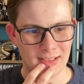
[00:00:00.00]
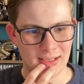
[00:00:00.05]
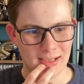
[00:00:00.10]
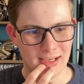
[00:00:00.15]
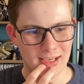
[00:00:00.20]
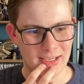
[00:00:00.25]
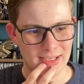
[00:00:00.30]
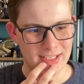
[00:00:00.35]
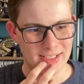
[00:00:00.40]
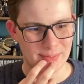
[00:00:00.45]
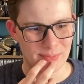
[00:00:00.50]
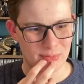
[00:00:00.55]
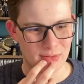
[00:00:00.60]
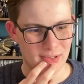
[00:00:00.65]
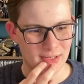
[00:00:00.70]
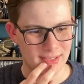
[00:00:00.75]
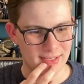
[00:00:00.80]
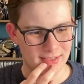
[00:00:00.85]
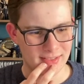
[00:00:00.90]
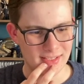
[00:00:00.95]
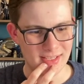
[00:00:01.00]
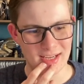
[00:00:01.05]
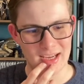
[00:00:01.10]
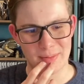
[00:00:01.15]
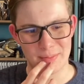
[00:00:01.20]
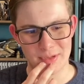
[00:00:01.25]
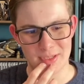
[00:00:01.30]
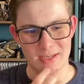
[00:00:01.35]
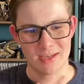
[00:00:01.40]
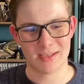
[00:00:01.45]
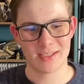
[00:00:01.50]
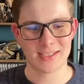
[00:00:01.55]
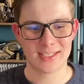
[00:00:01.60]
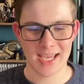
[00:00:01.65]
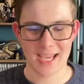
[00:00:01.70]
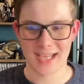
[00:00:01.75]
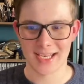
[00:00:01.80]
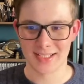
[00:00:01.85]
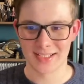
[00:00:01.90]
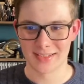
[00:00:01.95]
highest price. Yeah, I mean,
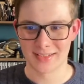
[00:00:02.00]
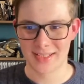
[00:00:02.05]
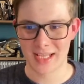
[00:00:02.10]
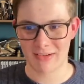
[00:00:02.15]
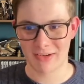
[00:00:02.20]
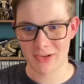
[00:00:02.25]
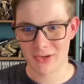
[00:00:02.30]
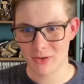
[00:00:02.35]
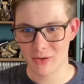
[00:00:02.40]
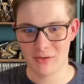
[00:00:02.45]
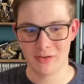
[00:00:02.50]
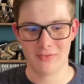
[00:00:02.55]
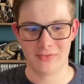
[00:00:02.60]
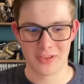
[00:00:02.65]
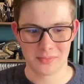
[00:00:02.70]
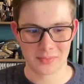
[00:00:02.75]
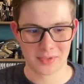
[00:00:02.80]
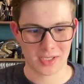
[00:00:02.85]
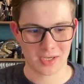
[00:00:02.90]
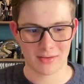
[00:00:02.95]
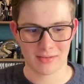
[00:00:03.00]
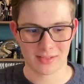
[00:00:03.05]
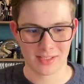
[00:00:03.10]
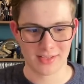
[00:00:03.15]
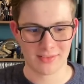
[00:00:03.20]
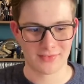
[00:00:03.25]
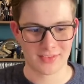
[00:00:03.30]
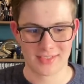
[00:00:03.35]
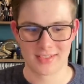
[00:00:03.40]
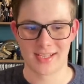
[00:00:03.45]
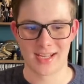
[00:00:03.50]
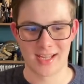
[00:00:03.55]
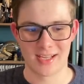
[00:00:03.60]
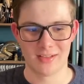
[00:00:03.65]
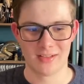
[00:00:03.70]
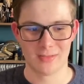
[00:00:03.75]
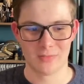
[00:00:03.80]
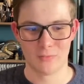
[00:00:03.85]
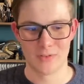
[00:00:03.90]
again, there are none of them currently for sale,